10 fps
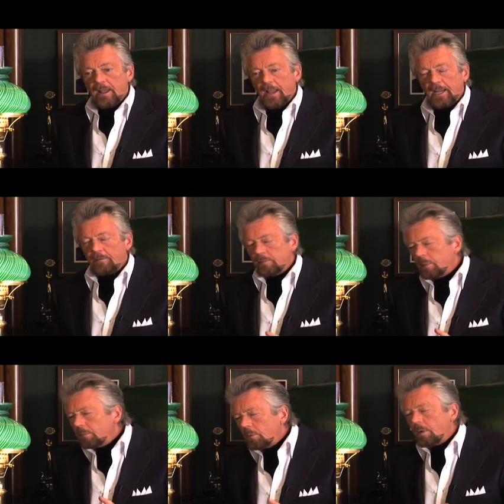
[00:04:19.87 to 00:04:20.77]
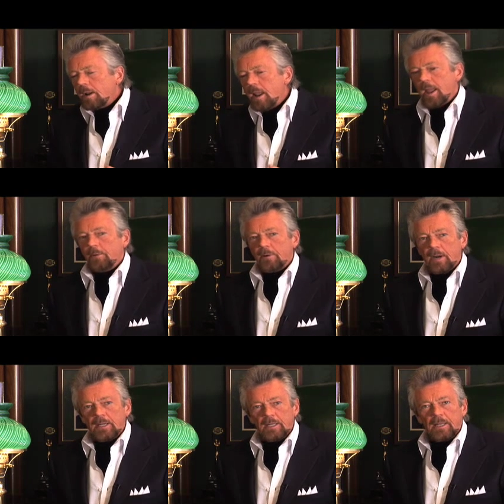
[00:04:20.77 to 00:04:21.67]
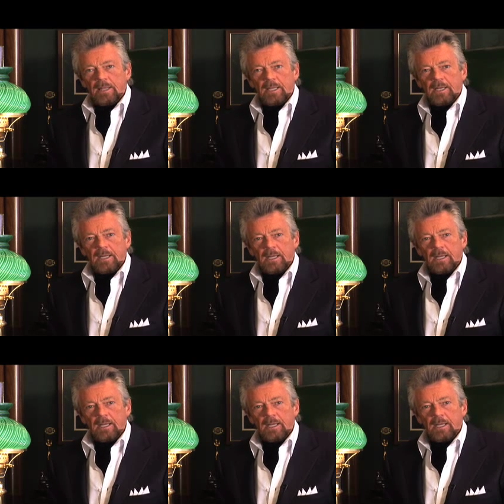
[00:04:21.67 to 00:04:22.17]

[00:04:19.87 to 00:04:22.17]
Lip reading: can't remember one day where I didn't think